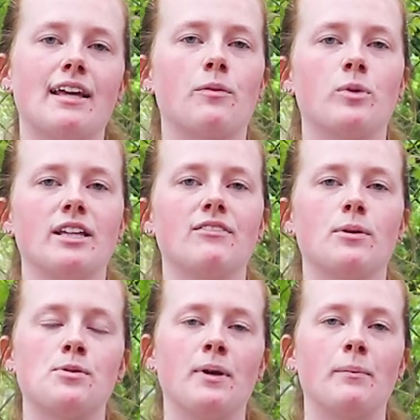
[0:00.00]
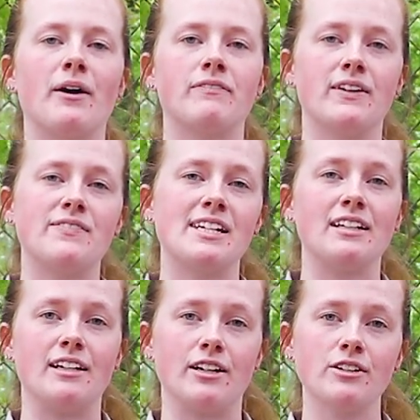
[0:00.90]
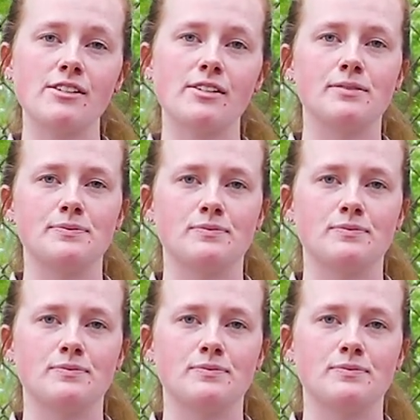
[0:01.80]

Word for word: they will live out to be about 15 years.